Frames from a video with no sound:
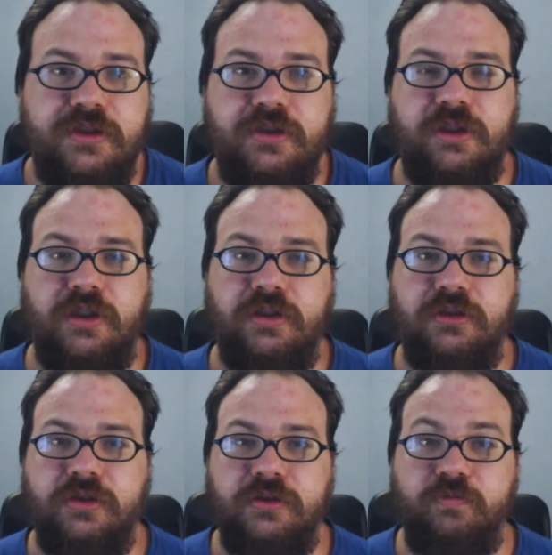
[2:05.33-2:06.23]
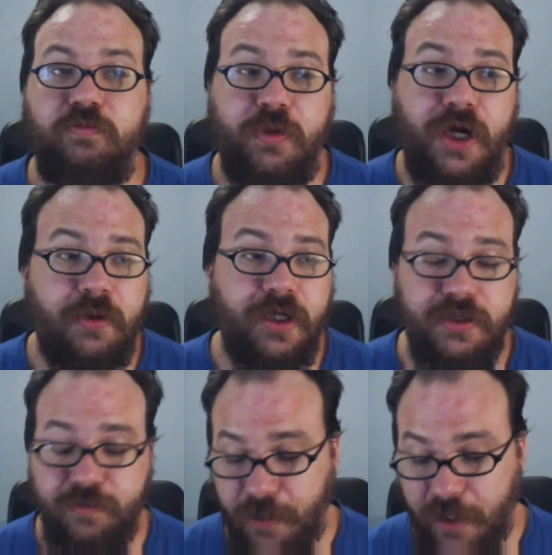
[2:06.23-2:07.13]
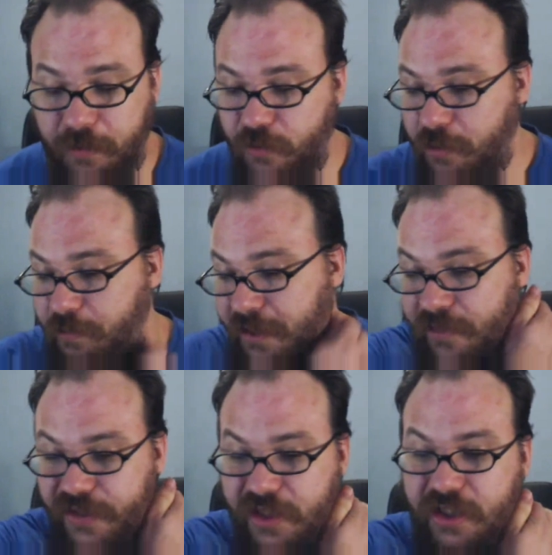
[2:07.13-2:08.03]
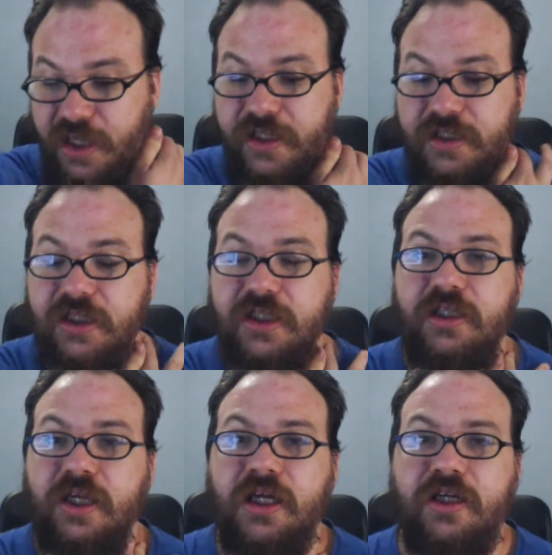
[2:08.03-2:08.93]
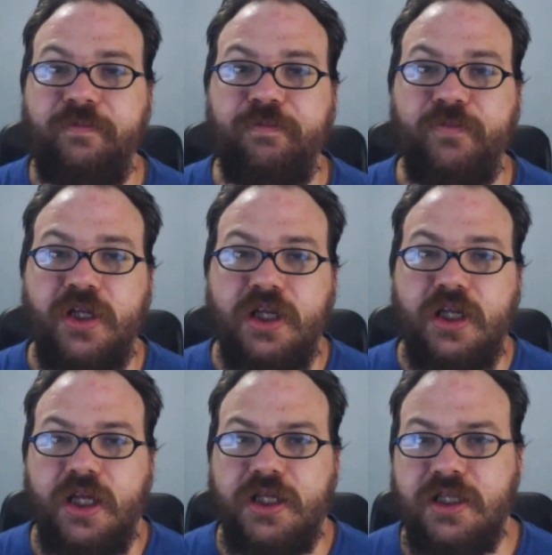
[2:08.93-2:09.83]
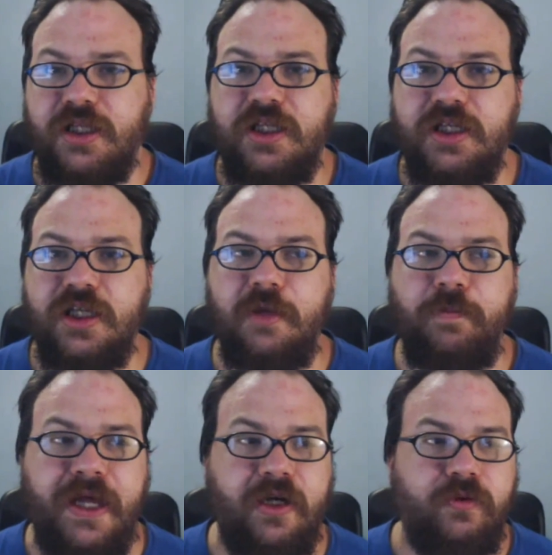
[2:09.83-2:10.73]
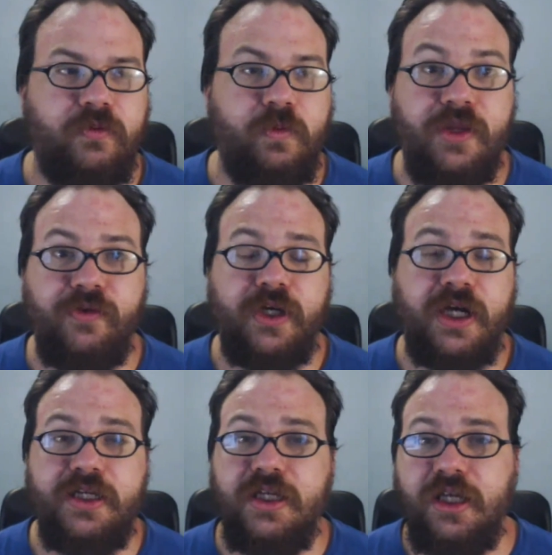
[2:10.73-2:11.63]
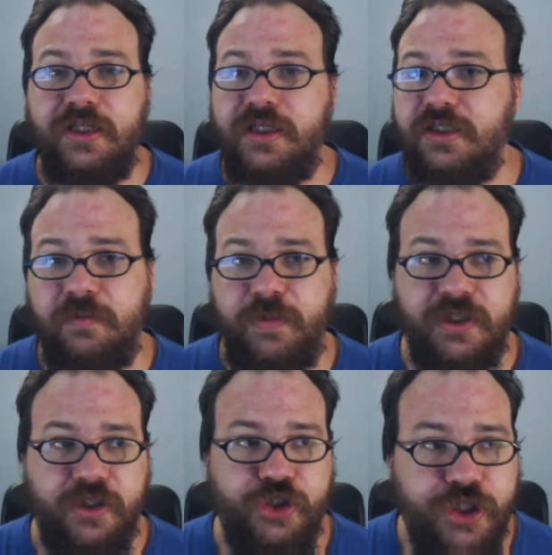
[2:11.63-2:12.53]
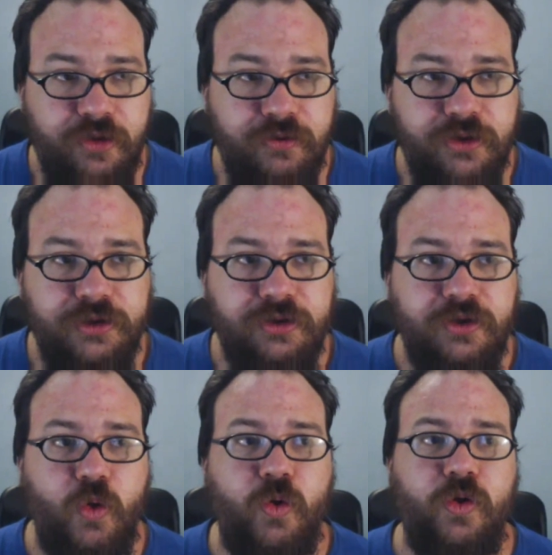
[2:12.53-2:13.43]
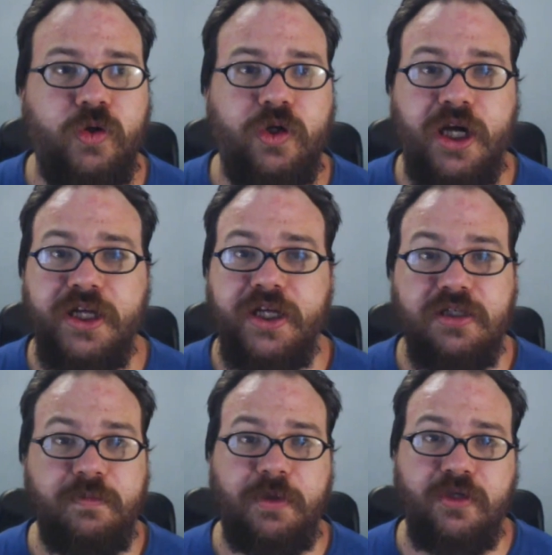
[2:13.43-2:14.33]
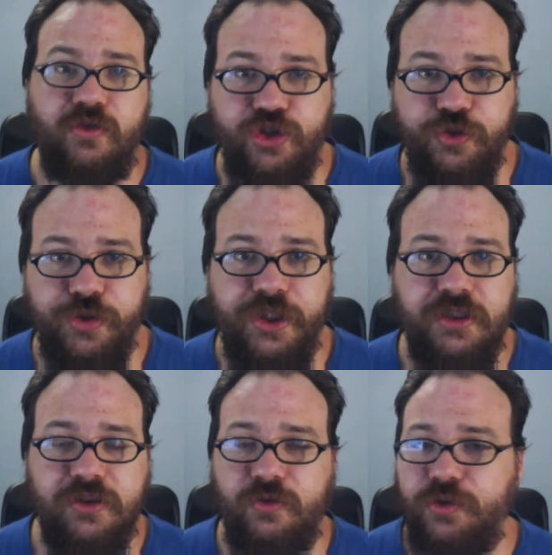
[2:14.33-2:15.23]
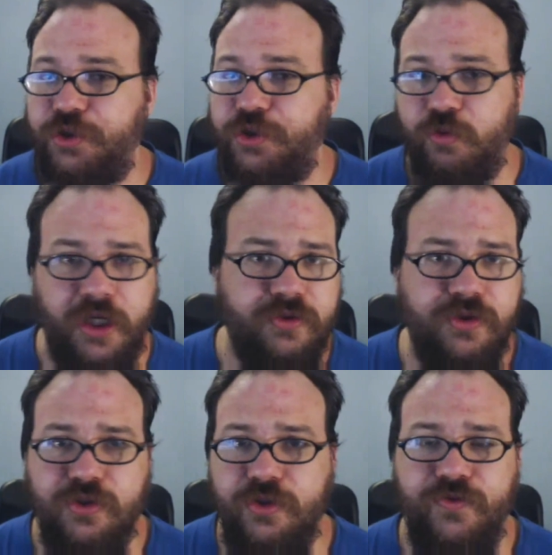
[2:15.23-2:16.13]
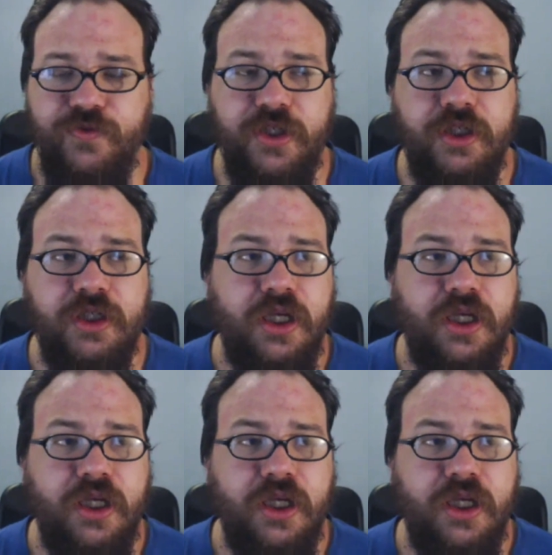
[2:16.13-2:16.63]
It's probably going to be everything I need. And the thing about whether I end up in a shelter or I end up on the streets or do crowd surfing,